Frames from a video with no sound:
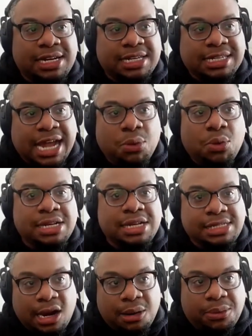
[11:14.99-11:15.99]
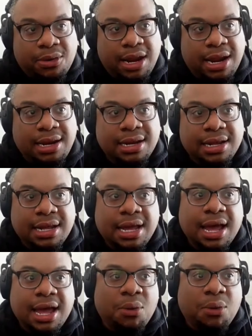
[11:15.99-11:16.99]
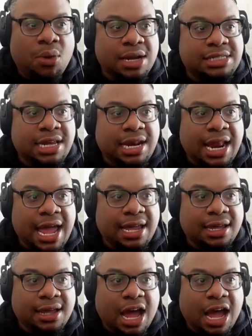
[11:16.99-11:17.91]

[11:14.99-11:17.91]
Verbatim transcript: It's like I want to celebrate, I want to like